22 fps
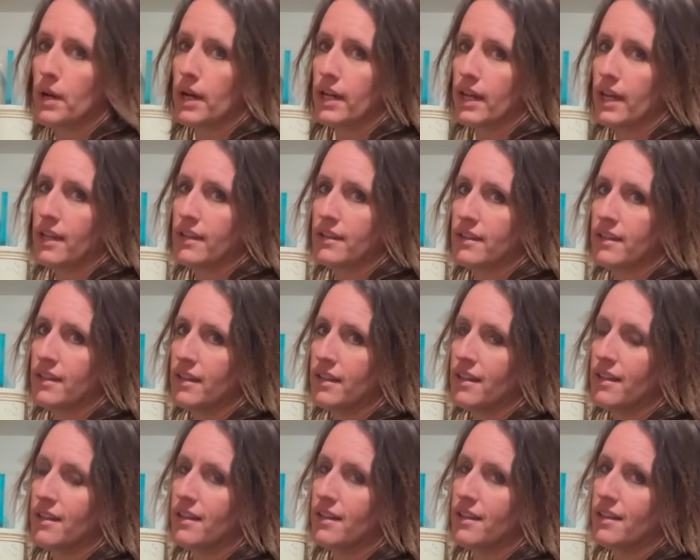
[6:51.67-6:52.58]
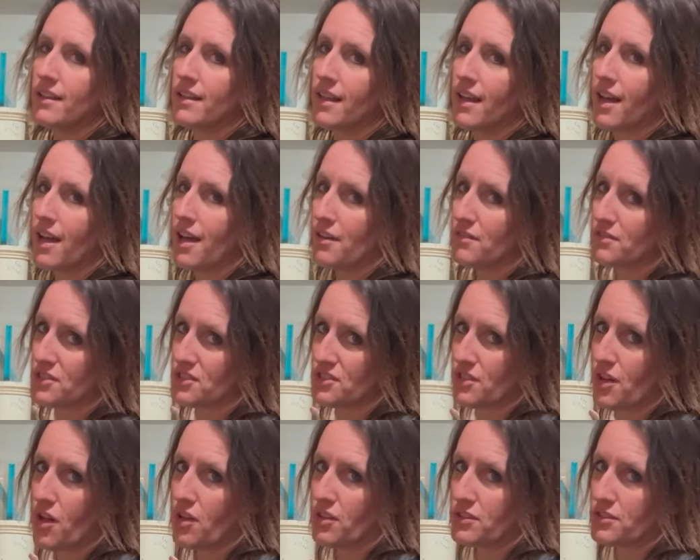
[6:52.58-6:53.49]
bucket of
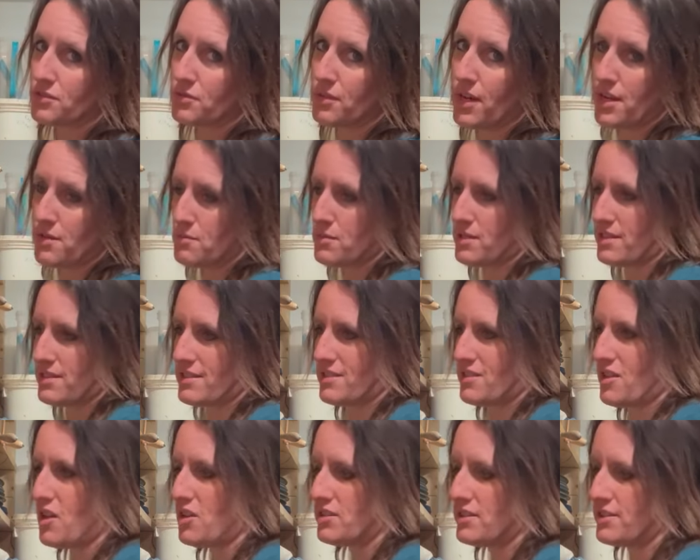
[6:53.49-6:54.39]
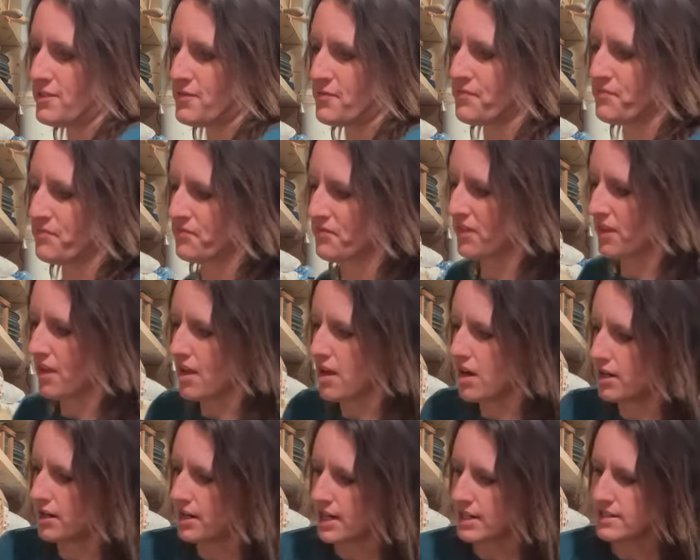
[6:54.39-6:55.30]
salt, Redmond salt.
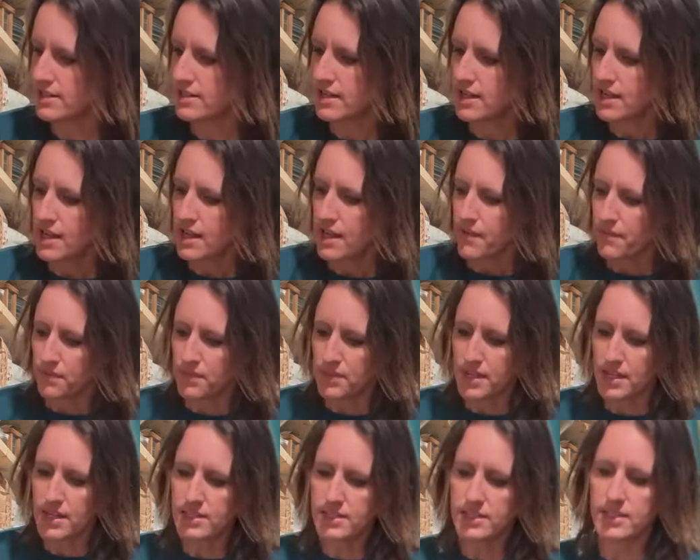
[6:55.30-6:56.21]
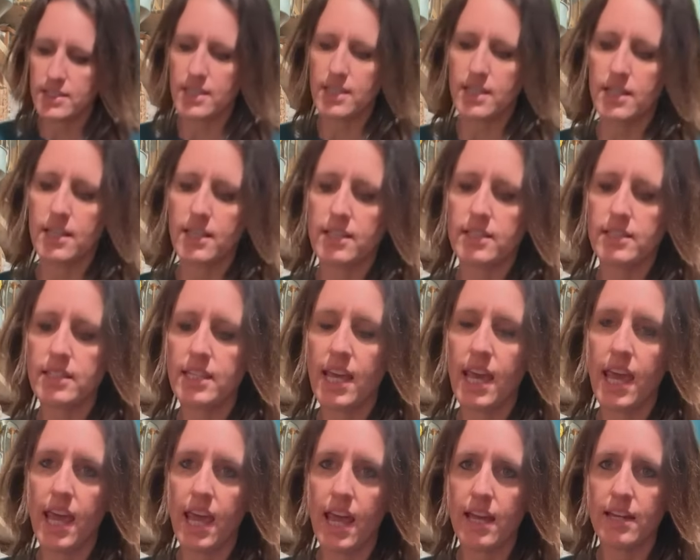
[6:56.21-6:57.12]
All right, this is
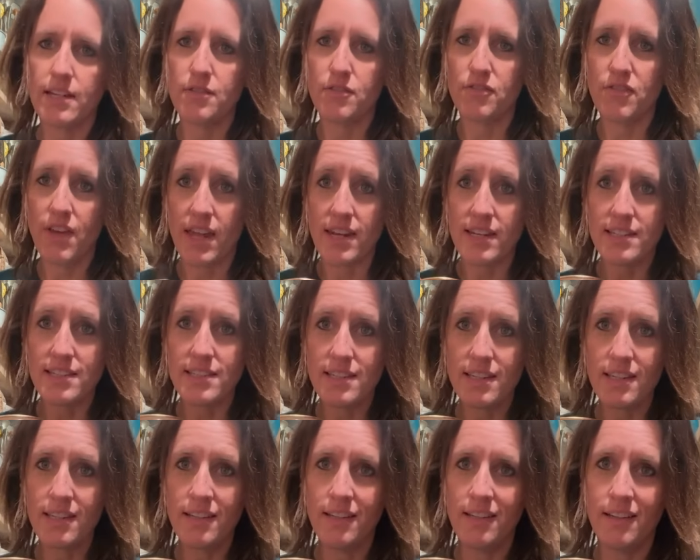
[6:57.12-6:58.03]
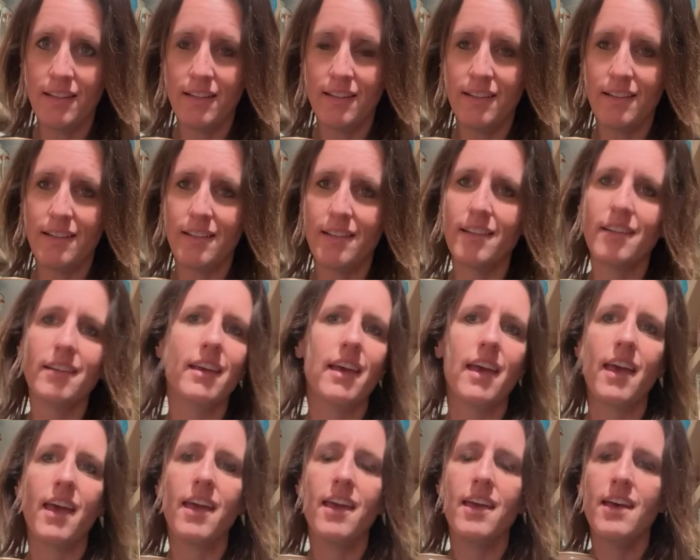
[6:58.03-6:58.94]
canned venison,
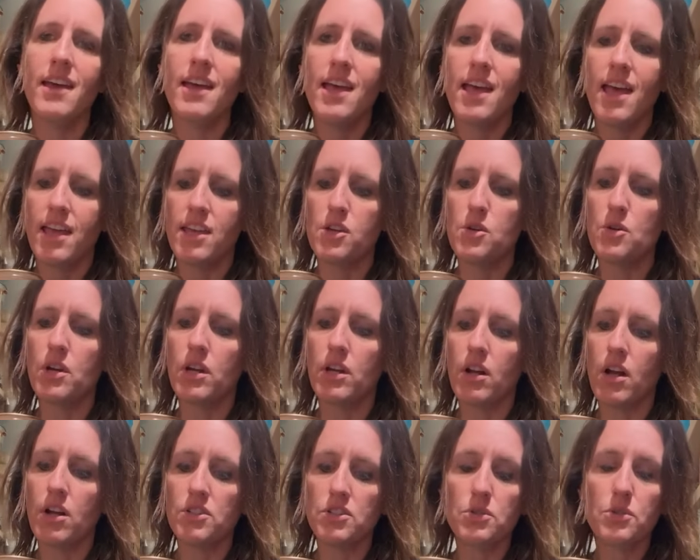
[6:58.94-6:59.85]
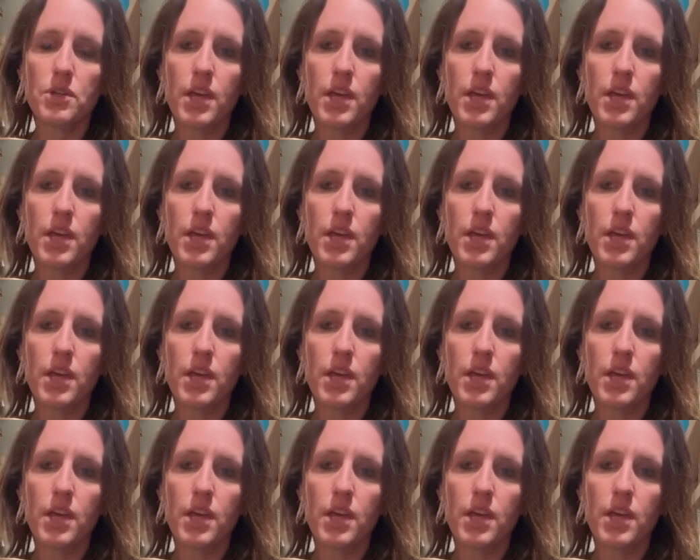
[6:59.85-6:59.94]
okay? You can also